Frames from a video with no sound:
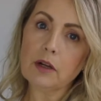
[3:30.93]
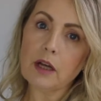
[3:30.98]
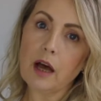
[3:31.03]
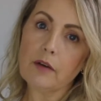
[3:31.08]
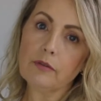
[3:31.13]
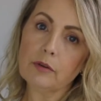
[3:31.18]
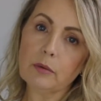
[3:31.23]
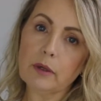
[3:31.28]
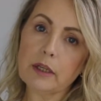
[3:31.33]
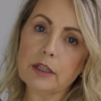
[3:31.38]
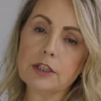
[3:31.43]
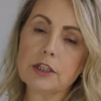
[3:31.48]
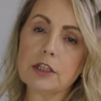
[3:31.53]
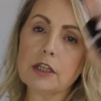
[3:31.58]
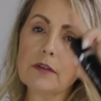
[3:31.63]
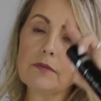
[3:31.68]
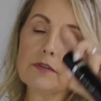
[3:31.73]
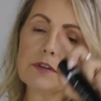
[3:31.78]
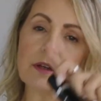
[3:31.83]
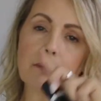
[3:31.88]
Cover Rich,
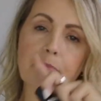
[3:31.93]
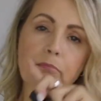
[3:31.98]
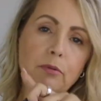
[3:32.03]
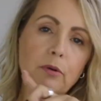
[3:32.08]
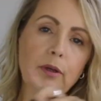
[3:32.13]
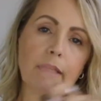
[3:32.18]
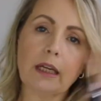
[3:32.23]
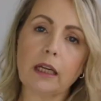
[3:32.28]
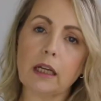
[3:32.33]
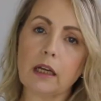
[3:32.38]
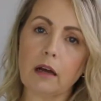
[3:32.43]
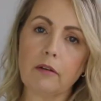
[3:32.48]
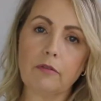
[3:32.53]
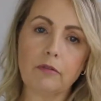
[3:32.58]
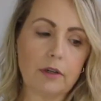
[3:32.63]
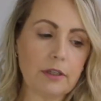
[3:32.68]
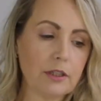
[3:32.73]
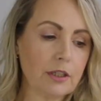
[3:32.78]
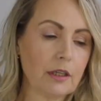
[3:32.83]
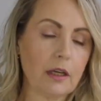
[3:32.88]
gives a brilliant
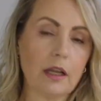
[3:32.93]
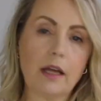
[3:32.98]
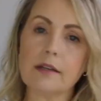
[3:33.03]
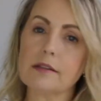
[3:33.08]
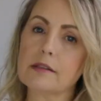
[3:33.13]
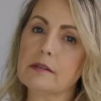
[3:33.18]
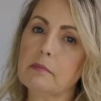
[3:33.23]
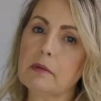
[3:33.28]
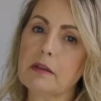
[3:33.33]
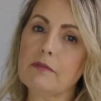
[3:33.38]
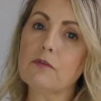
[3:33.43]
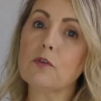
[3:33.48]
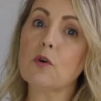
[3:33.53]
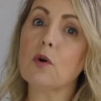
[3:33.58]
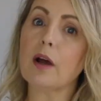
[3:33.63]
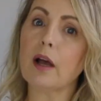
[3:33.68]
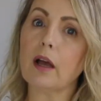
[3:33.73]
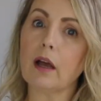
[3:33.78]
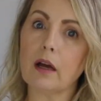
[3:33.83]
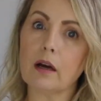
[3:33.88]
coverage and lasts me
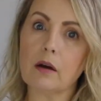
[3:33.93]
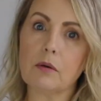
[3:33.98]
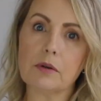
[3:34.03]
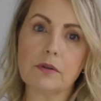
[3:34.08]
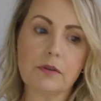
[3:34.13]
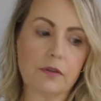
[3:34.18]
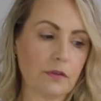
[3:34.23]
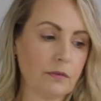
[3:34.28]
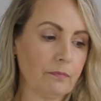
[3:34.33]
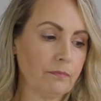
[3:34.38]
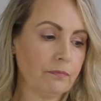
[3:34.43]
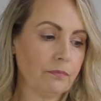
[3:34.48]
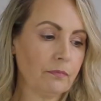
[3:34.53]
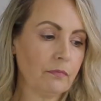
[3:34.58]
for hours.